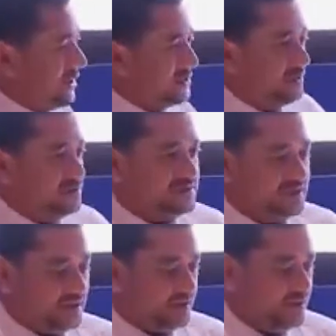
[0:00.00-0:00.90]
a knowledge
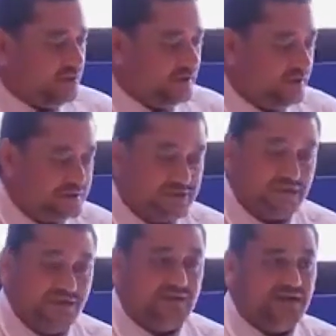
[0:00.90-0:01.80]
now it is
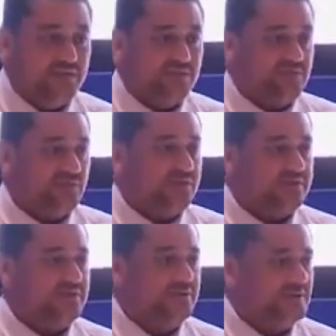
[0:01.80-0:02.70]
available for
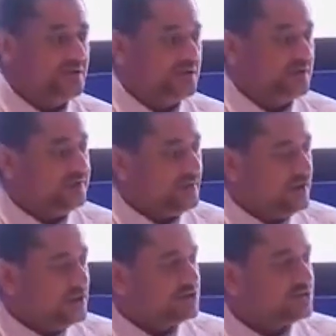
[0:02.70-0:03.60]

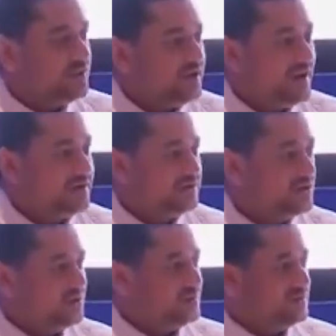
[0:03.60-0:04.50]
anywhere, and the
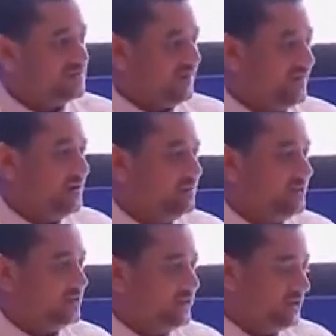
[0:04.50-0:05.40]
document is available
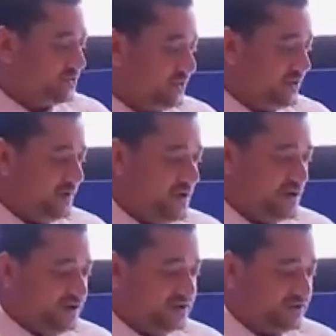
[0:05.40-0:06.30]
on anywhere,
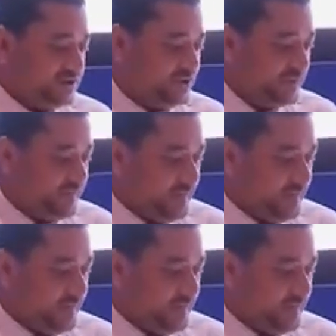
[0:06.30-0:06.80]
so